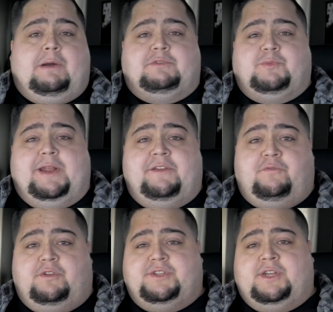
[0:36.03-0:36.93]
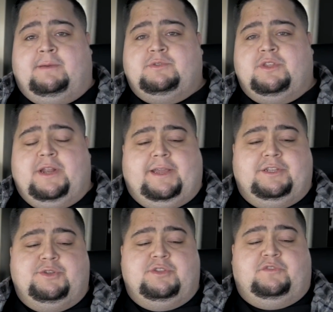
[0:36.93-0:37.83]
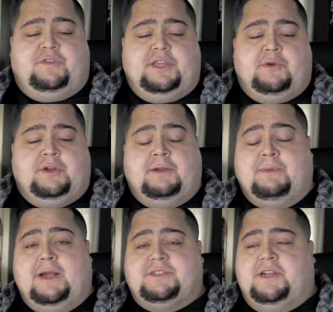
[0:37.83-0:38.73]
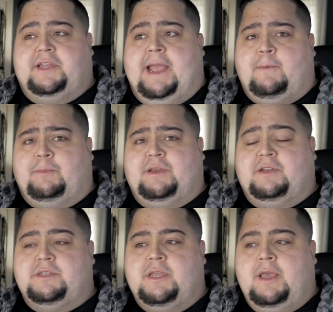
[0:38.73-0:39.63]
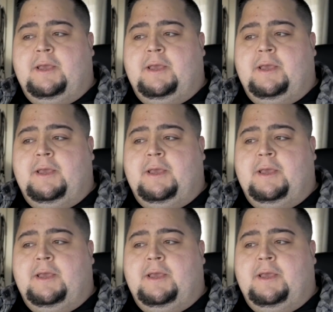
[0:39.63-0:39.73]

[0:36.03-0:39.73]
I was waiting for it to come so that I could do this video and unbox it on camera because